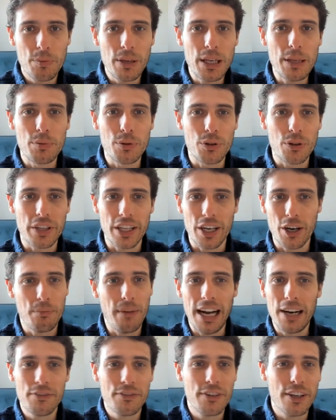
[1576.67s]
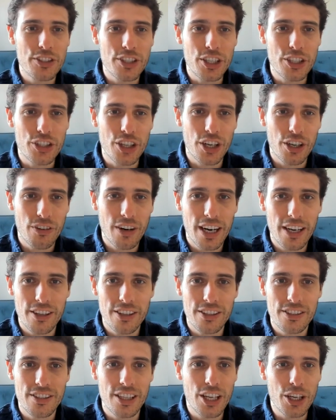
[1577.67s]
people that are manifesting
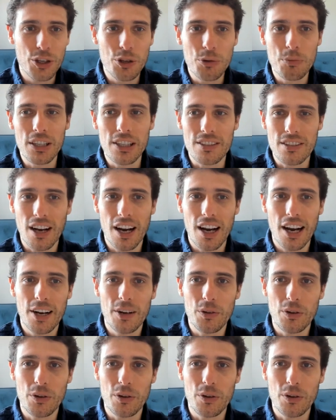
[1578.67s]
generators in their human design,